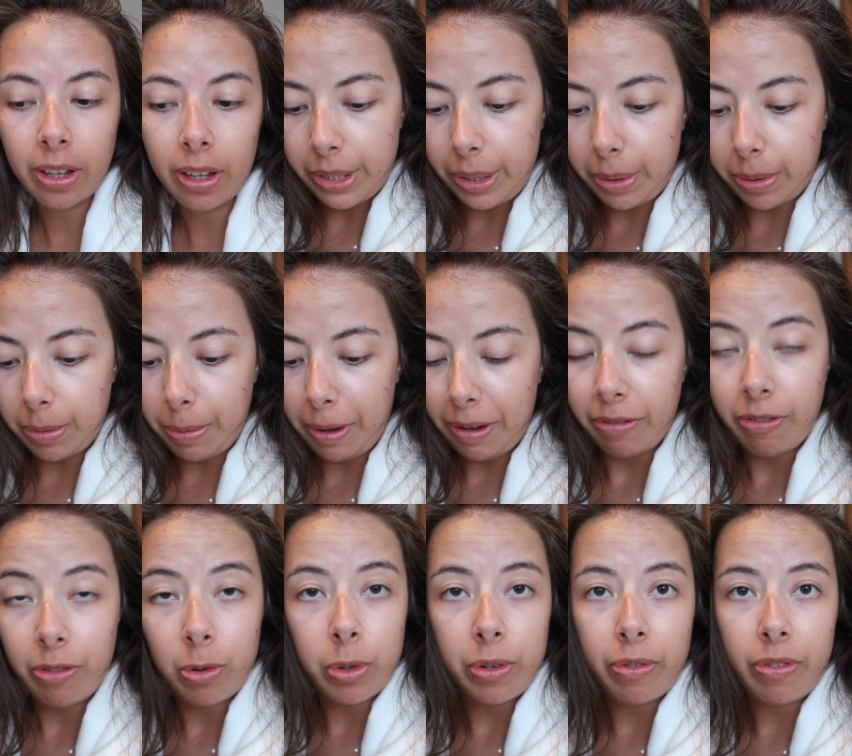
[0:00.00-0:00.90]
So it's about
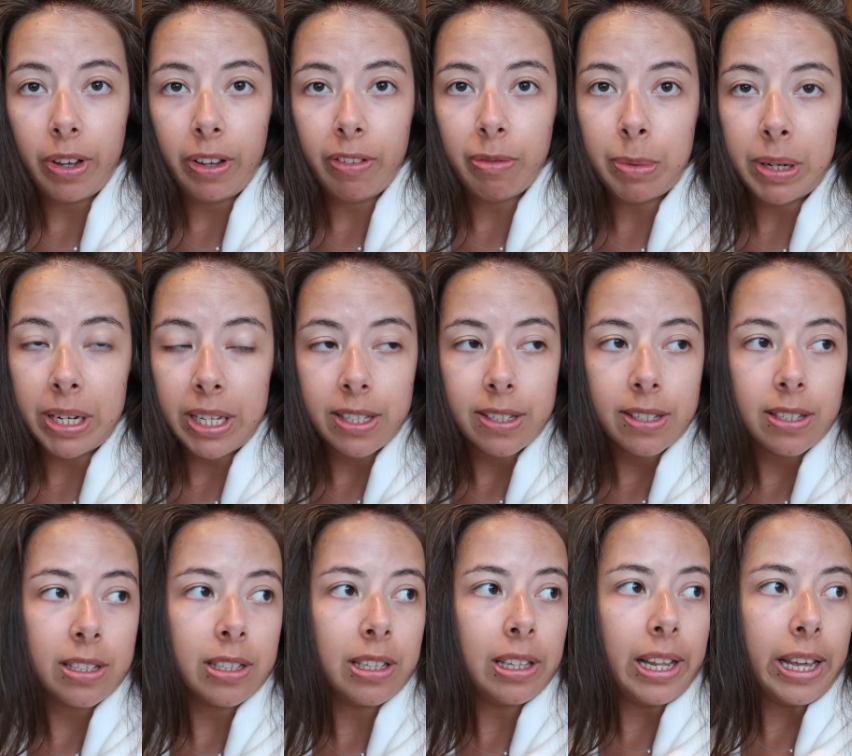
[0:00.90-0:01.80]
45
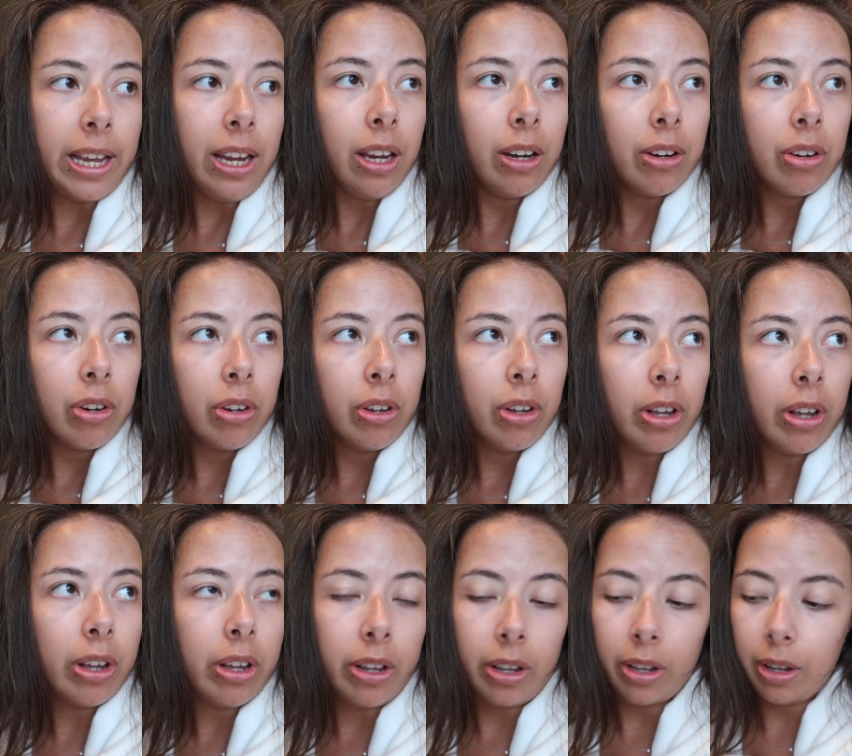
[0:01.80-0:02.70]
minutes late.
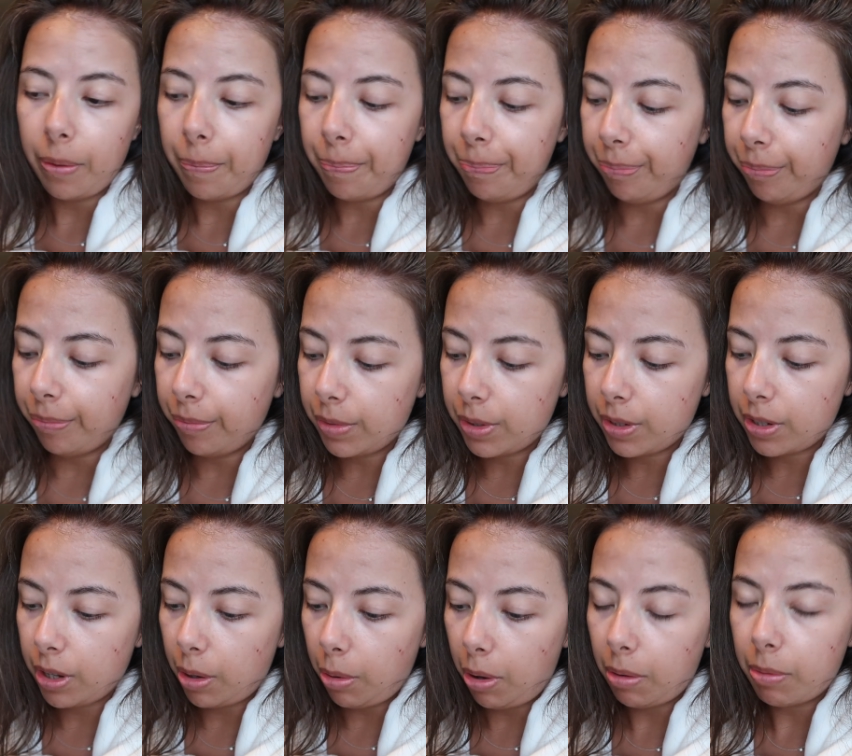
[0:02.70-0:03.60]
Um,
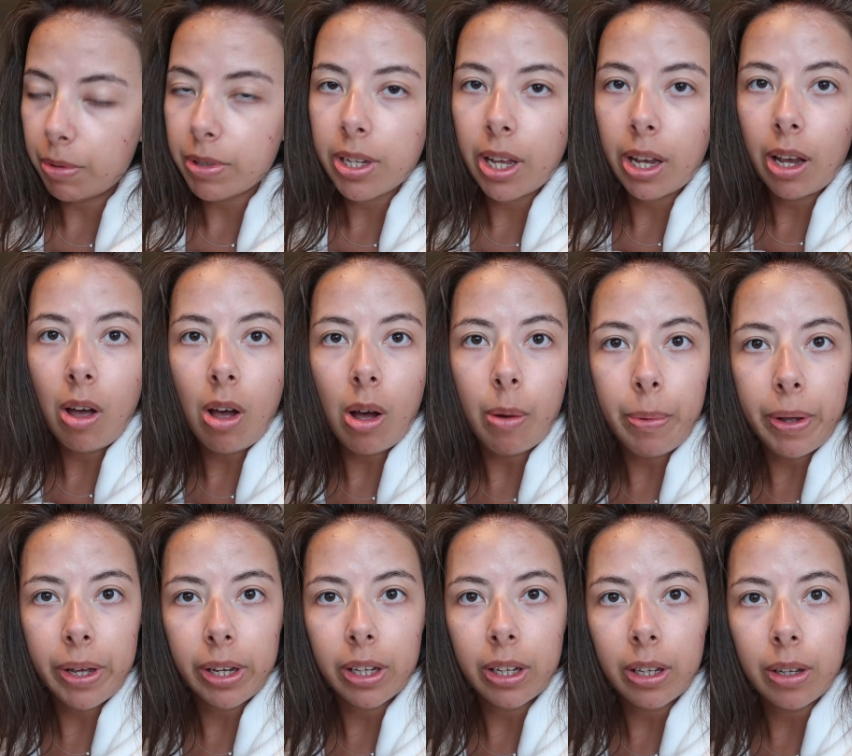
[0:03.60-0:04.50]
so I was like, oh
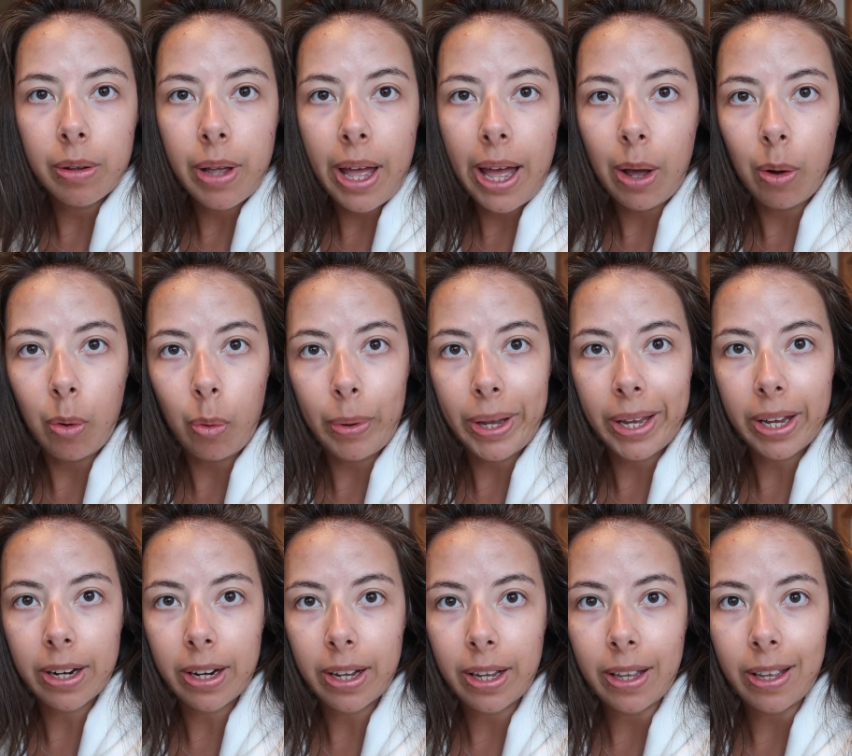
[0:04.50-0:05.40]
bugger, how are we
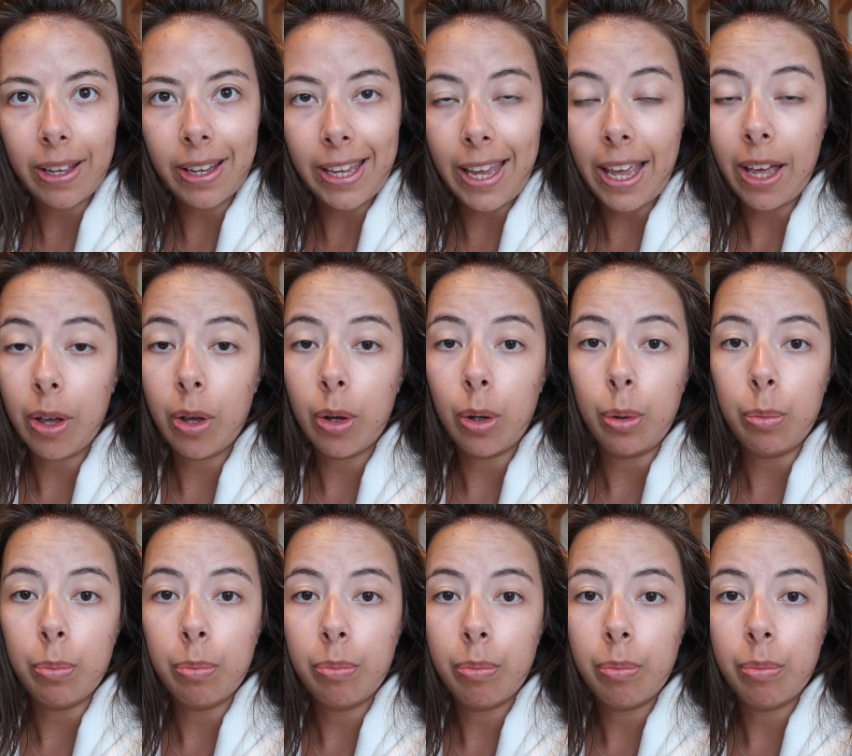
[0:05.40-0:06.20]
gonna get home